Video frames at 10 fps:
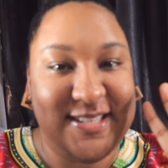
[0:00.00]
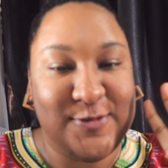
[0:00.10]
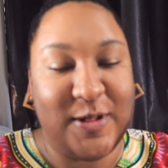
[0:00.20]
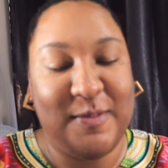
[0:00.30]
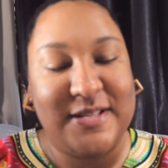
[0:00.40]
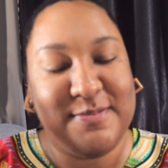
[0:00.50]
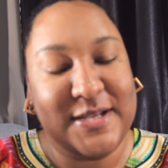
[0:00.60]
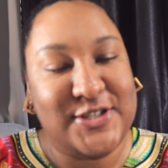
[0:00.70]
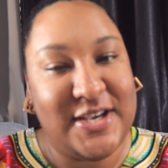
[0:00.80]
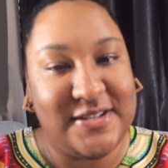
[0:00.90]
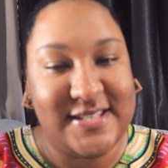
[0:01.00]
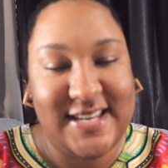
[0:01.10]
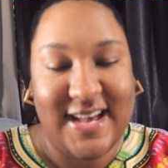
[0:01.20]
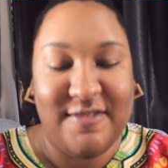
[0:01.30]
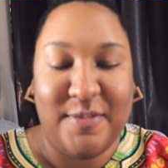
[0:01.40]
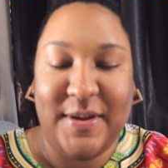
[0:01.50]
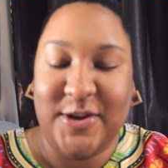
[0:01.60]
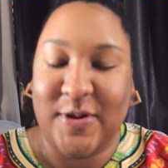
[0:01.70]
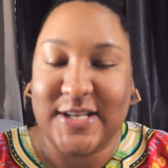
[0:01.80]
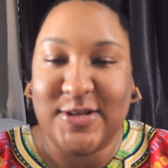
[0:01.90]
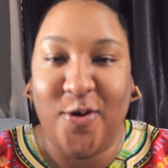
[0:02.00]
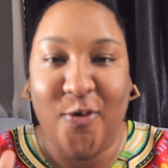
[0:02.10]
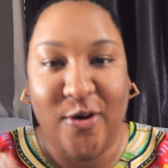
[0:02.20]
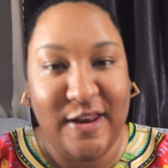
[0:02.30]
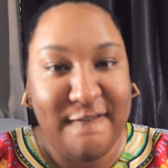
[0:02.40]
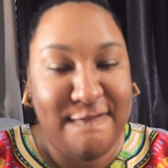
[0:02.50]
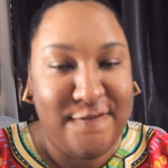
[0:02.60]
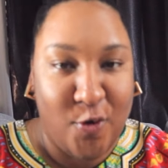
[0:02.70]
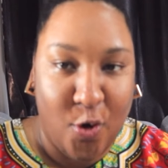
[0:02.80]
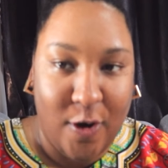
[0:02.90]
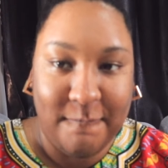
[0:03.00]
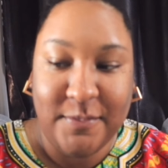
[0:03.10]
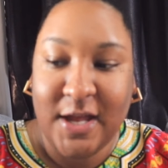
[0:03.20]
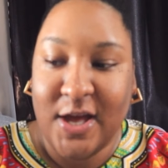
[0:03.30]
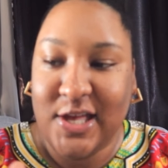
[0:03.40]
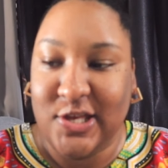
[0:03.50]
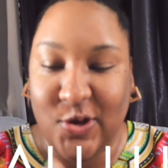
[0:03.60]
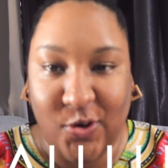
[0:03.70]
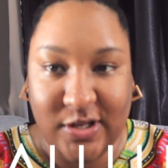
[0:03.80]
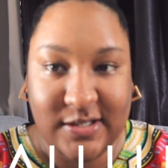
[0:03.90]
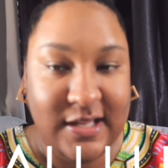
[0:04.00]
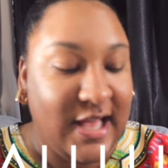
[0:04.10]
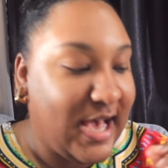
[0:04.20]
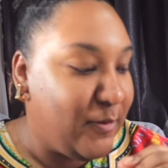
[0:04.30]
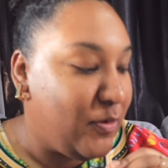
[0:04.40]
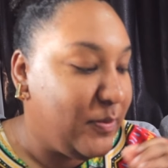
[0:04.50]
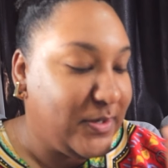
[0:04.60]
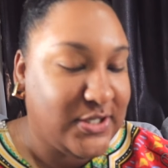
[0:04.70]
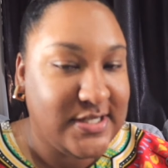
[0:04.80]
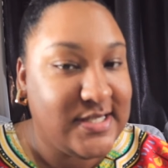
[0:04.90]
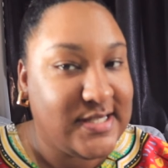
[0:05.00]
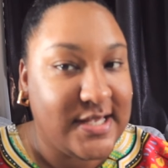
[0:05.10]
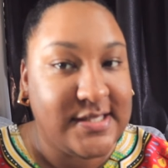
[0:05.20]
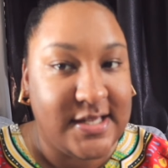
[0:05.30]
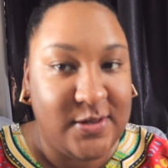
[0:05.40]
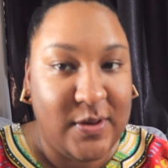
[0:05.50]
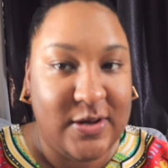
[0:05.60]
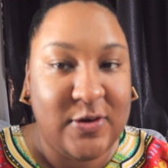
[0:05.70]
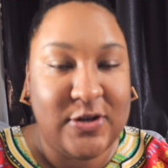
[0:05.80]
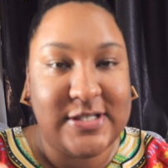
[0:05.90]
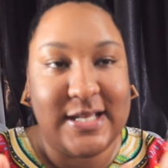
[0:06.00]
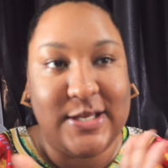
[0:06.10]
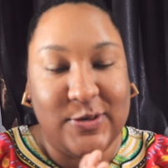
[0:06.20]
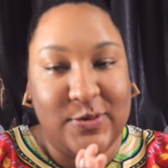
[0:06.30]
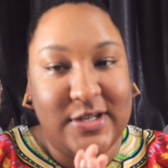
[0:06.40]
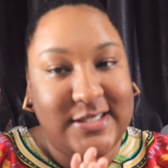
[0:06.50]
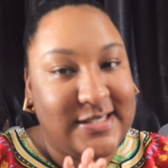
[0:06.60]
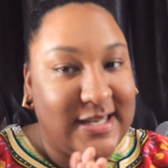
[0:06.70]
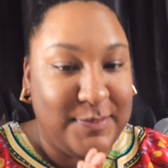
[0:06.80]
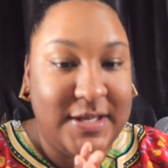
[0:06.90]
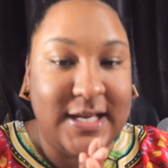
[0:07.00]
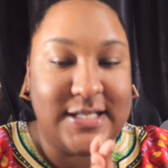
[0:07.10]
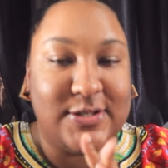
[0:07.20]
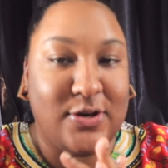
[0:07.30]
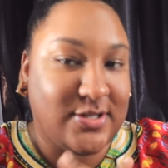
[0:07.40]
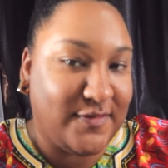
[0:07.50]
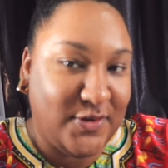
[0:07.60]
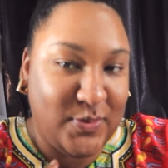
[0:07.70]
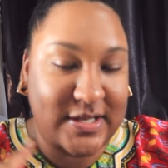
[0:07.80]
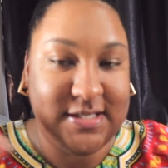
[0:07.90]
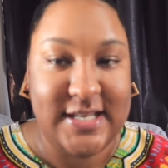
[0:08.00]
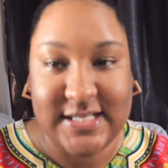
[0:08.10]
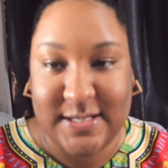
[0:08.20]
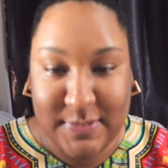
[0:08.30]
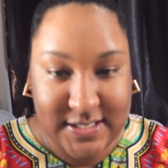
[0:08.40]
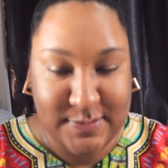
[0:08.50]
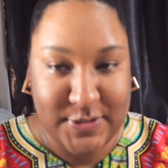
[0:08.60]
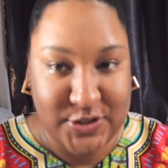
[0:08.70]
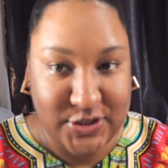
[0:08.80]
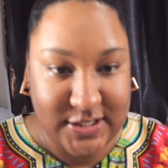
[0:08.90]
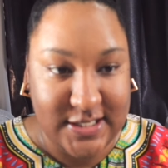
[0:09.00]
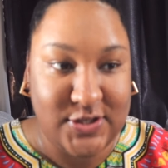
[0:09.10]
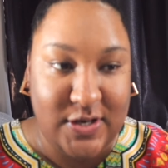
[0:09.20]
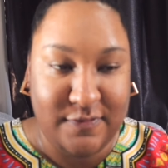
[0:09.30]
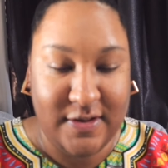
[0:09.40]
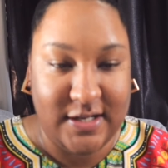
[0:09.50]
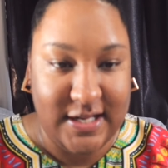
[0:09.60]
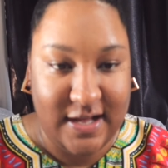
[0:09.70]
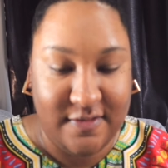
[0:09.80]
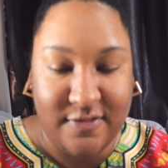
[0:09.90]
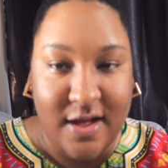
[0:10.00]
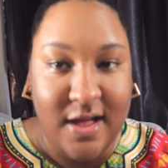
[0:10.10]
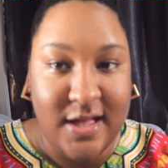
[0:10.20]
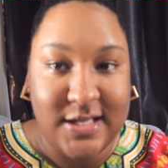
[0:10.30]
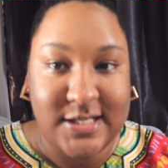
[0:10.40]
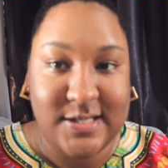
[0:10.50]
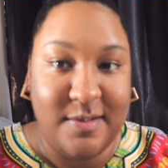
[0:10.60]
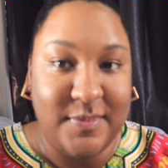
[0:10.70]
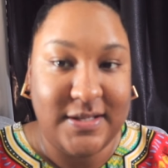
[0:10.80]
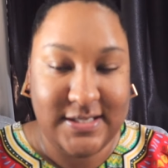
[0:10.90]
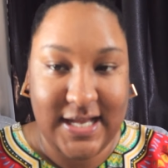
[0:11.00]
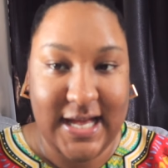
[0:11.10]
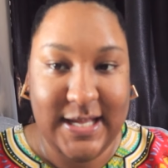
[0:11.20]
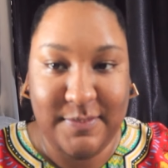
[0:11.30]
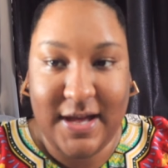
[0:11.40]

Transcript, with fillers: Welcome back to my channel. Today I have a Pennywise haul for y'all, and when we purchased these things a little while ago, and I was like, you know what, let me get it out of the way. Today's Emancipation Day, so I finally have some time.